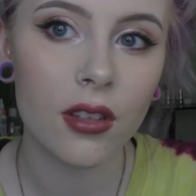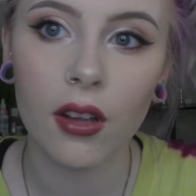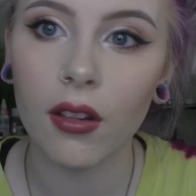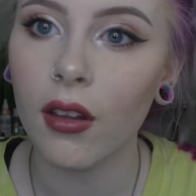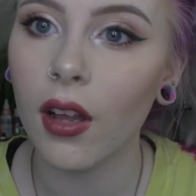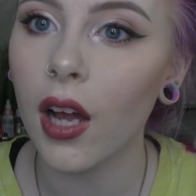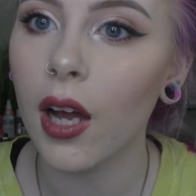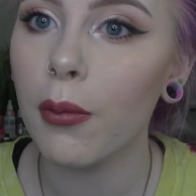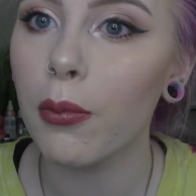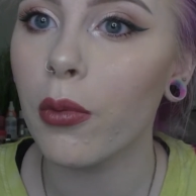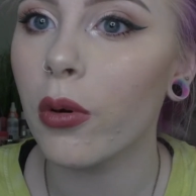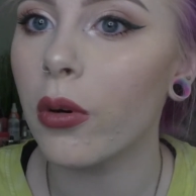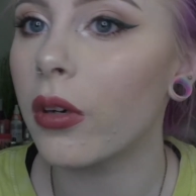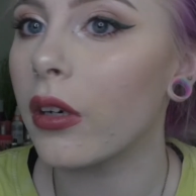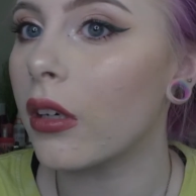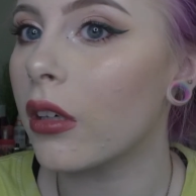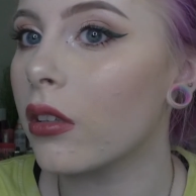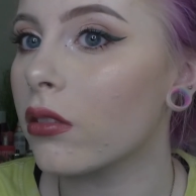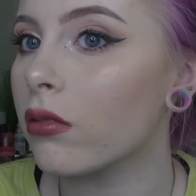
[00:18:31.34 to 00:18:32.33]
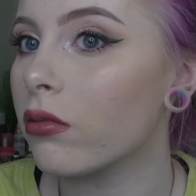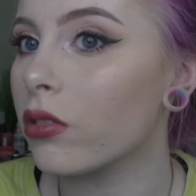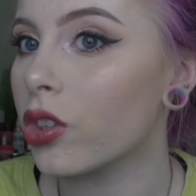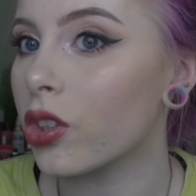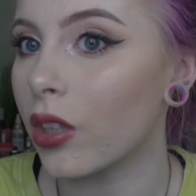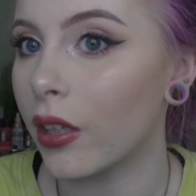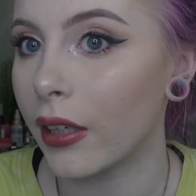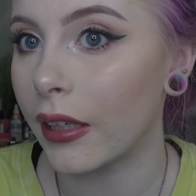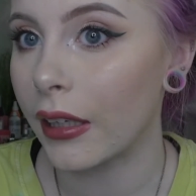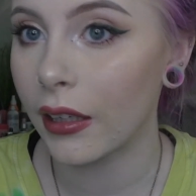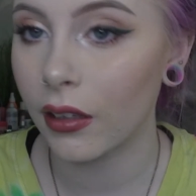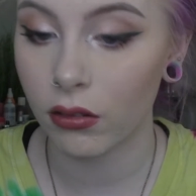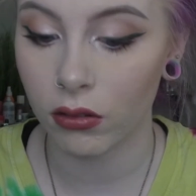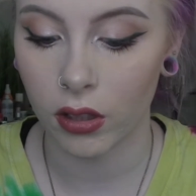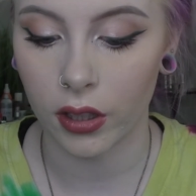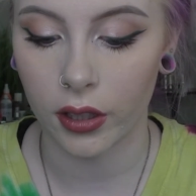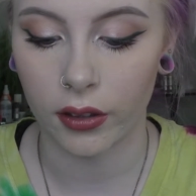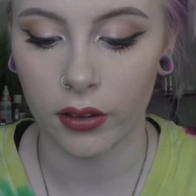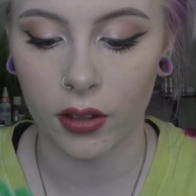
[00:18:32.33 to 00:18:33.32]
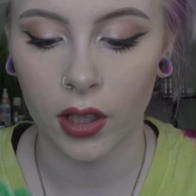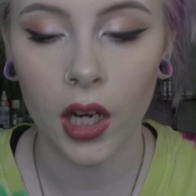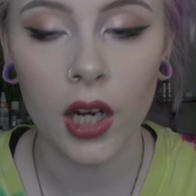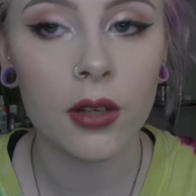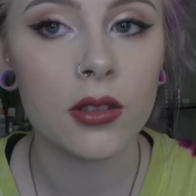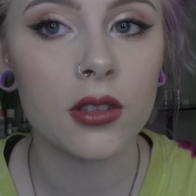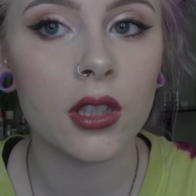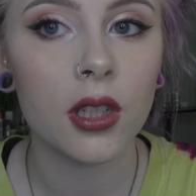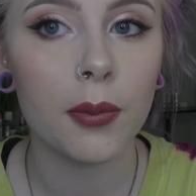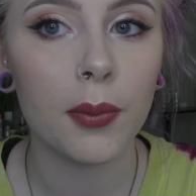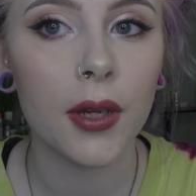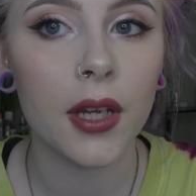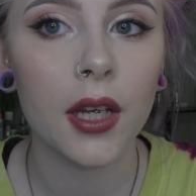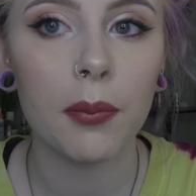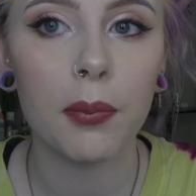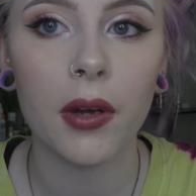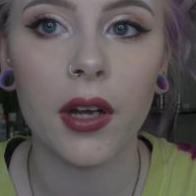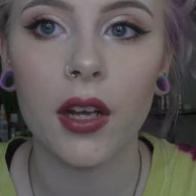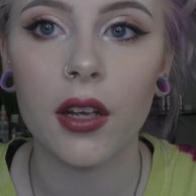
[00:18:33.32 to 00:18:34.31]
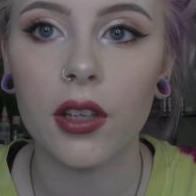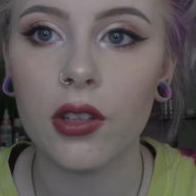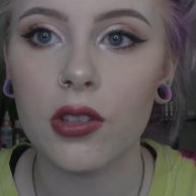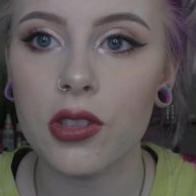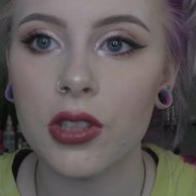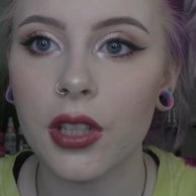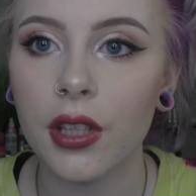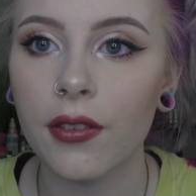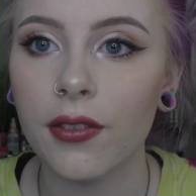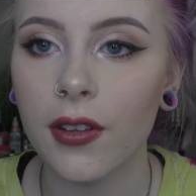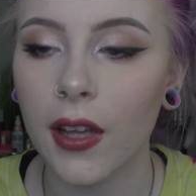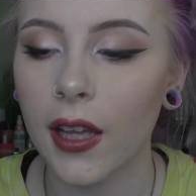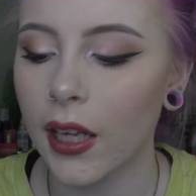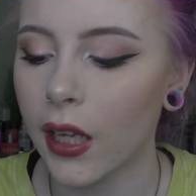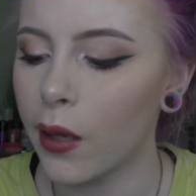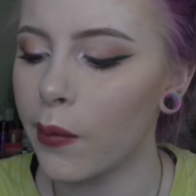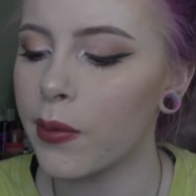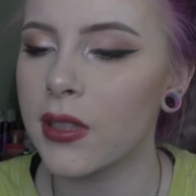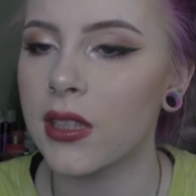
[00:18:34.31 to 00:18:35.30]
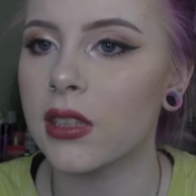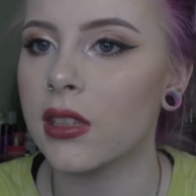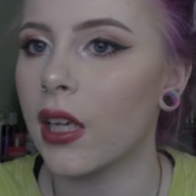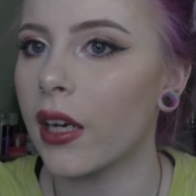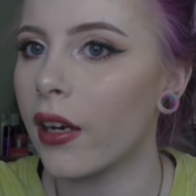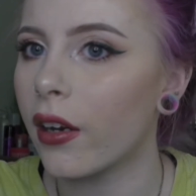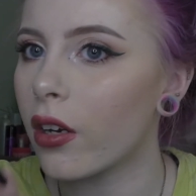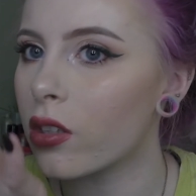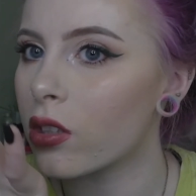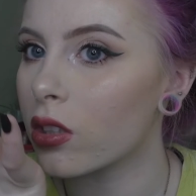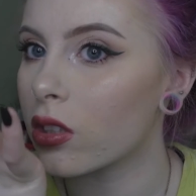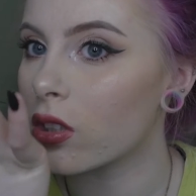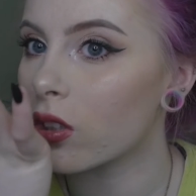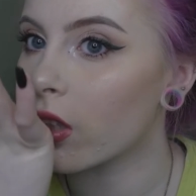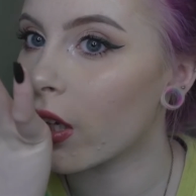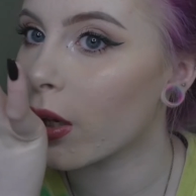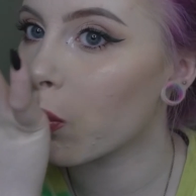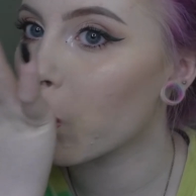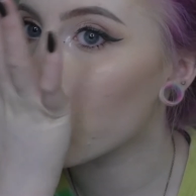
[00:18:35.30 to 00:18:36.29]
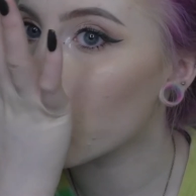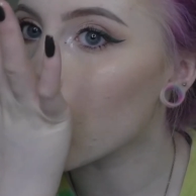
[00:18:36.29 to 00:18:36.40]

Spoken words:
a lot more shiny than I thought it was gonna be, but usually if like lipstick's shiny, I'll just like